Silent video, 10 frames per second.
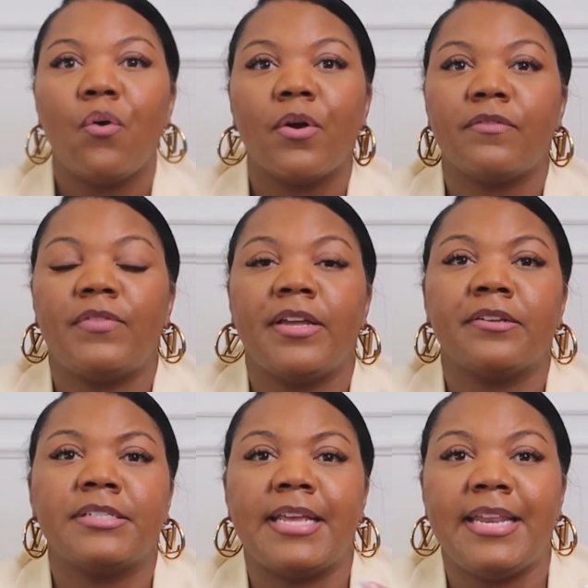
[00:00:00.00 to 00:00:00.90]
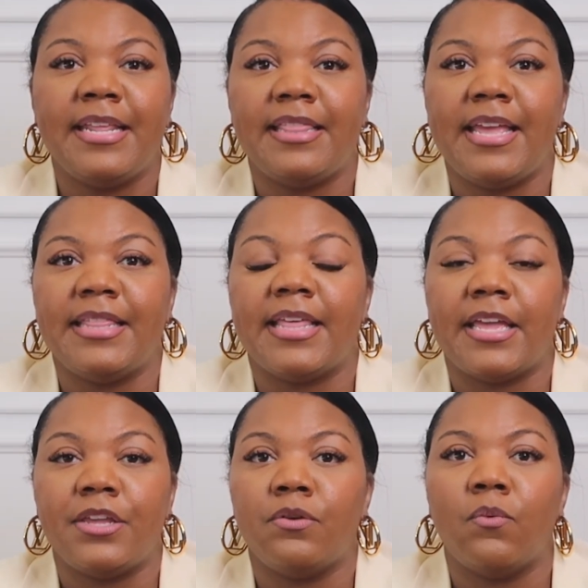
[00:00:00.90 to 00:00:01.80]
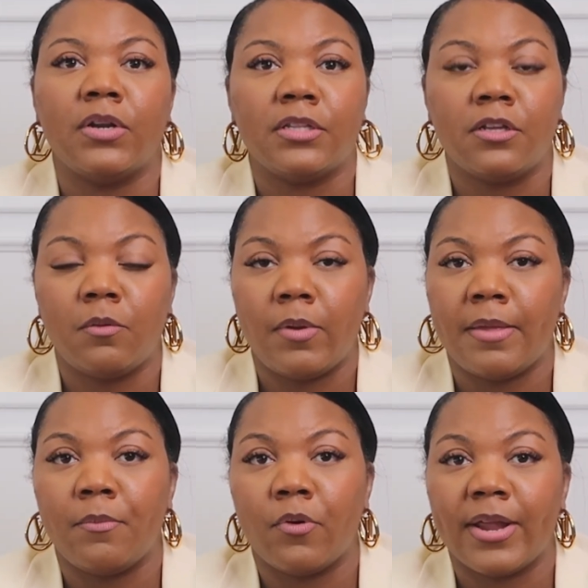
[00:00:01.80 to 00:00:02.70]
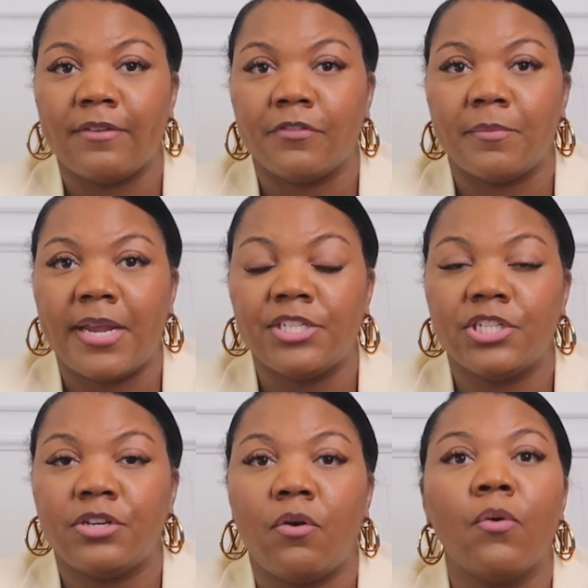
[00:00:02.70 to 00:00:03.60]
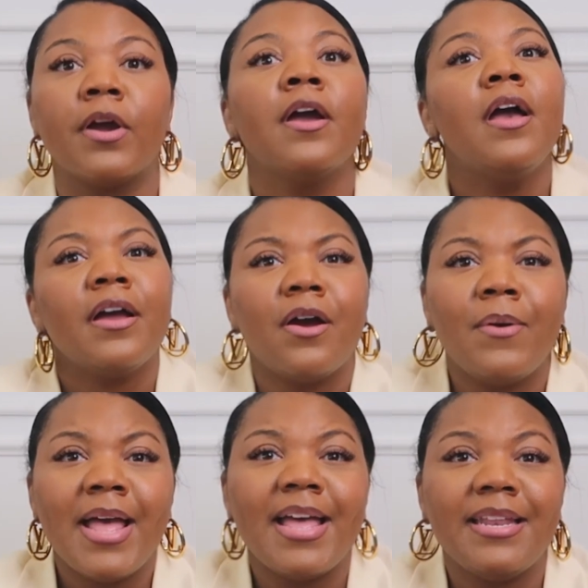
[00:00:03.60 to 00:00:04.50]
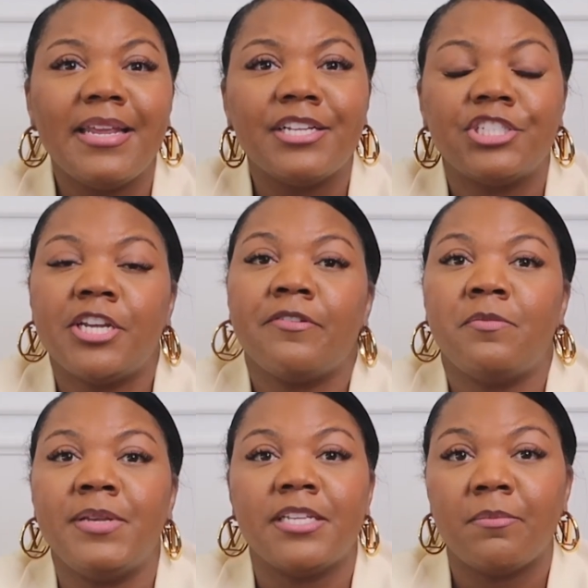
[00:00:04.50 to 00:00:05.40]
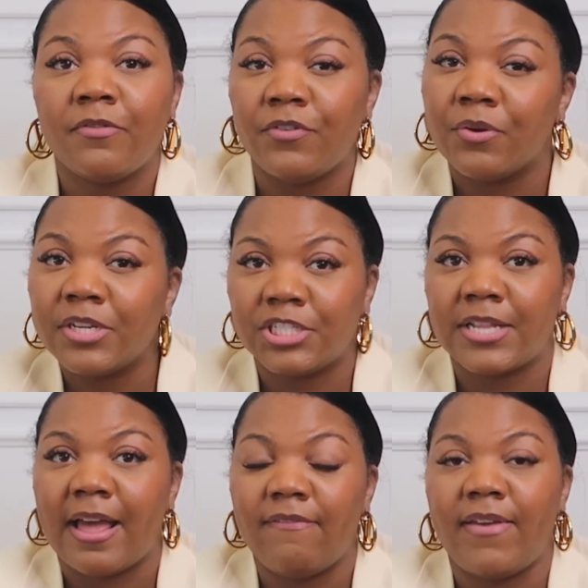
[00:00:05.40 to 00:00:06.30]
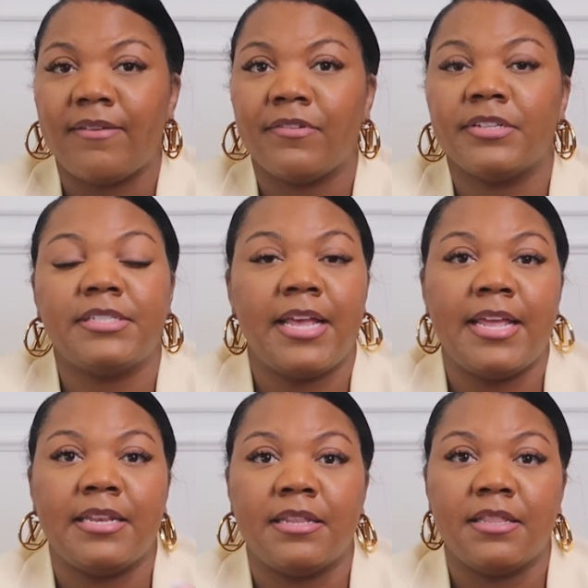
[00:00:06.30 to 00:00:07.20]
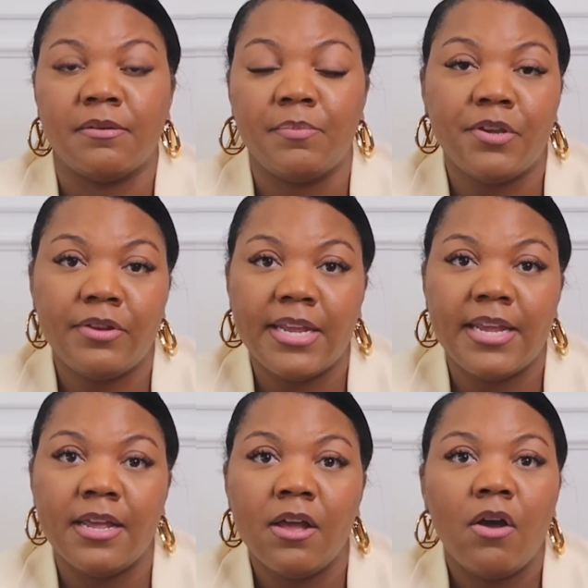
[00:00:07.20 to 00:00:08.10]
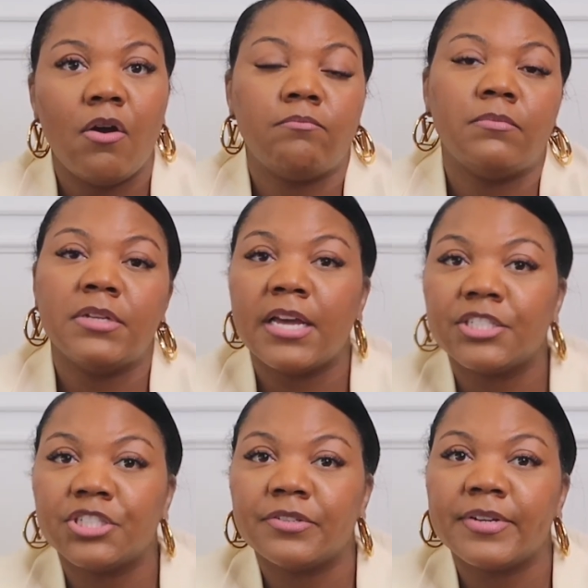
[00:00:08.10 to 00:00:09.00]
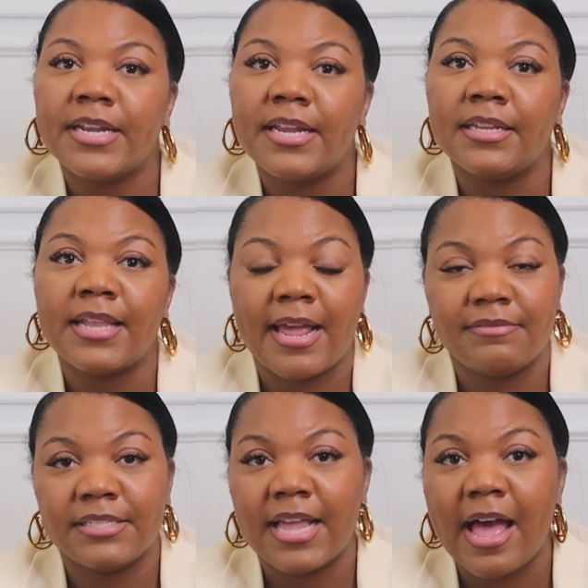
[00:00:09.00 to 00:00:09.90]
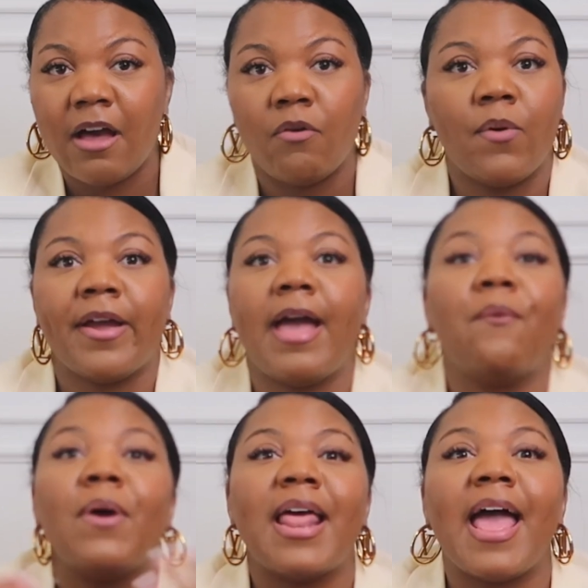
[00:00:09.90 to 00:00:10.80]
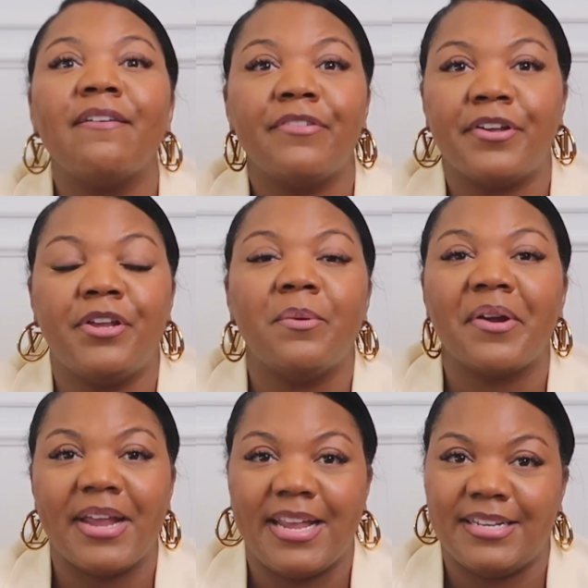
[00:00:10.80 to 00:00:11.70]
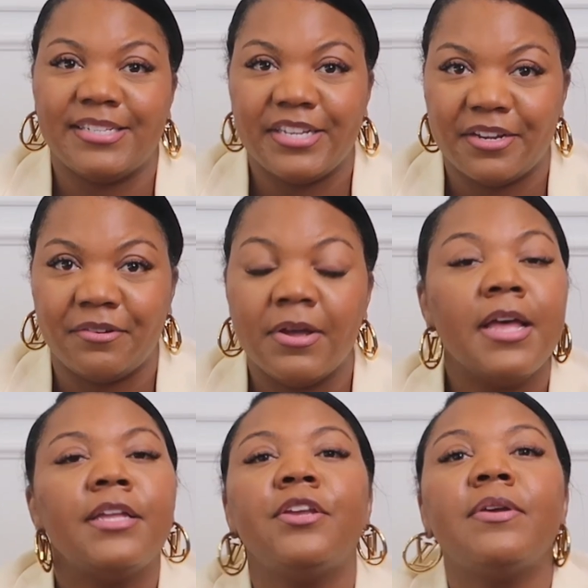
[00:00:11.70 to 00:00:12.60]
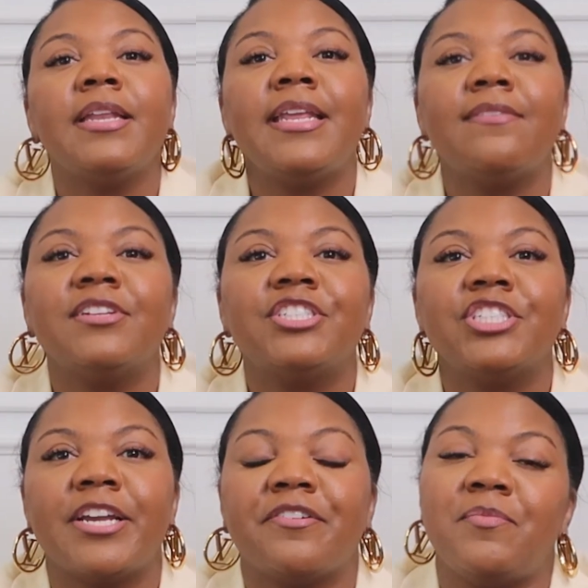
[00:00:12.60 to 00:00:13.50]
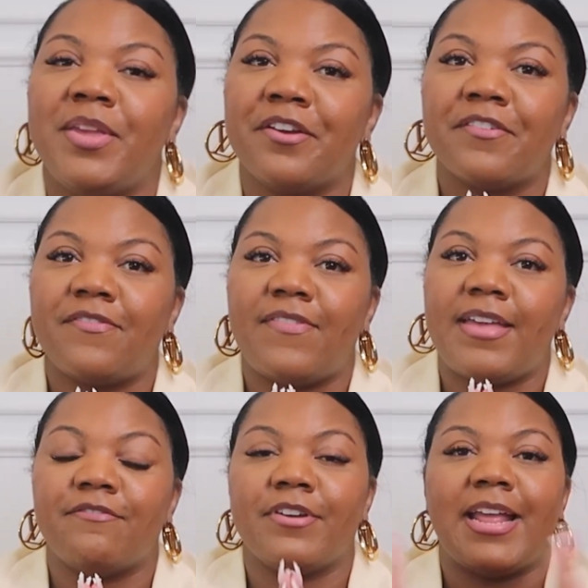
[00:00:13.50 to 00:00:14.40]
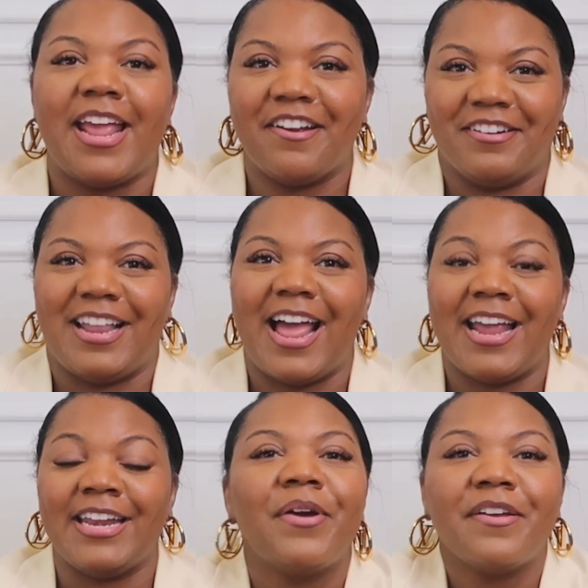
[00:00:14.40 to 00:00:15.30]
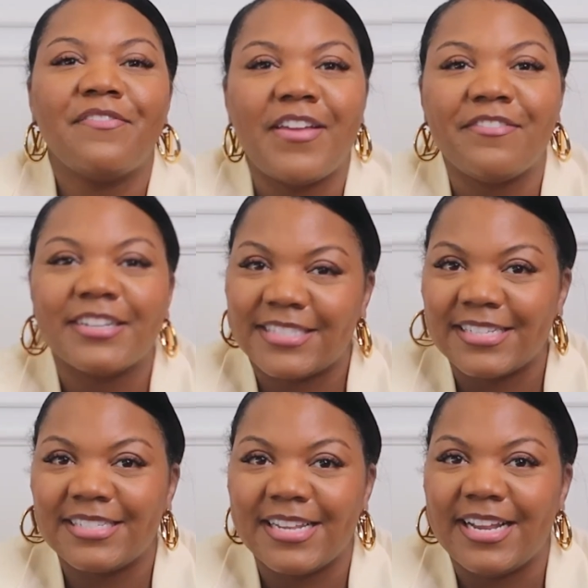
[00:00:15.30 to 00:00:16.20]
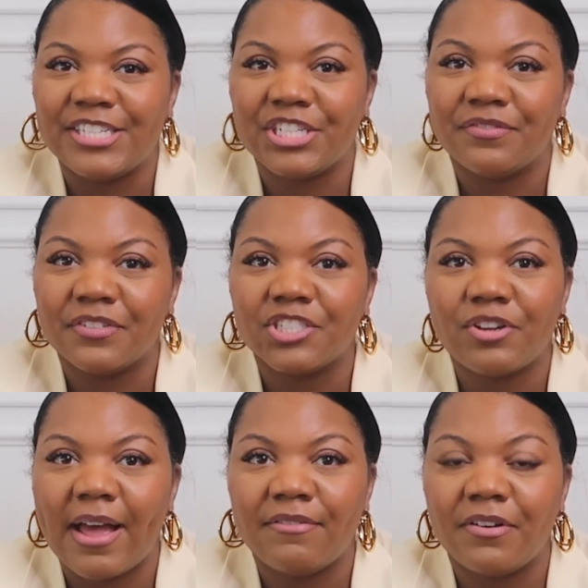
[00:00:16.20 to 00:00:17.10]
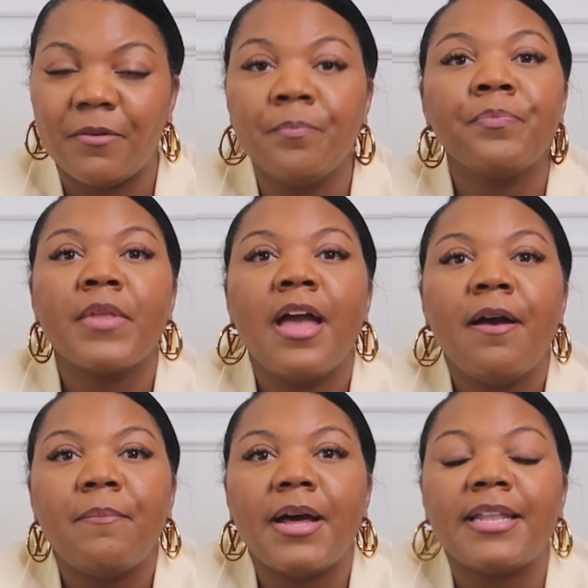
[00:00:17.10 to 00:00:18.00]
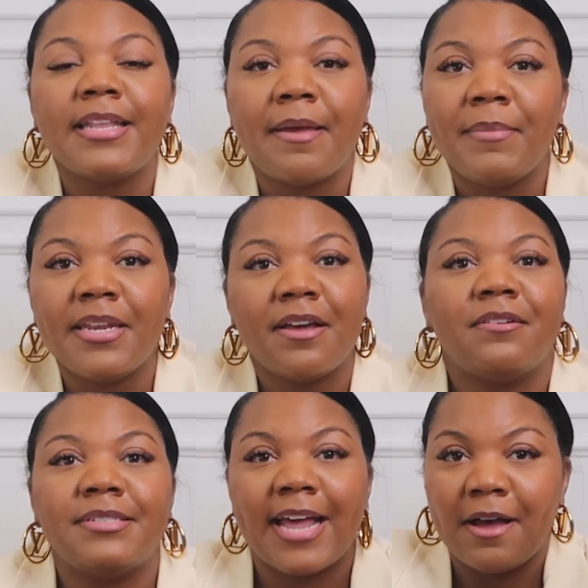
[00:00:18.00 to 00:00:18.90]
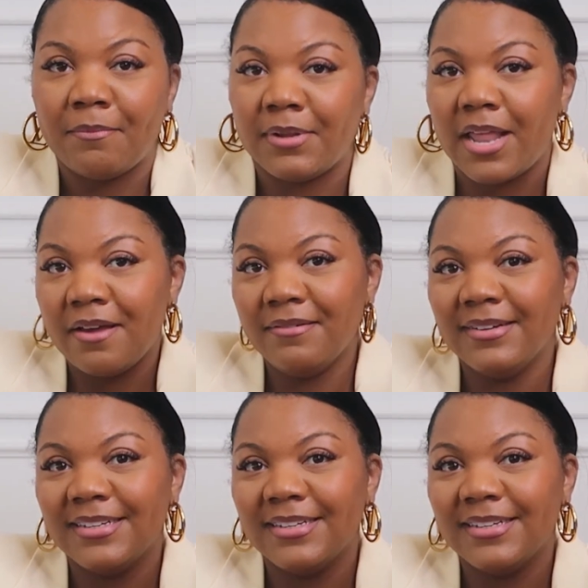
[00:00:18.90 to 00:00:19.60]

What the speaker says: or if there's anything that you want a little bit more information, or go ahead and share with me some of your July favorites in the beauty, luxury, lifestyle, whatever you are into. You can even share with me your favorite airline or your favorite destination for travel. But let me know down below,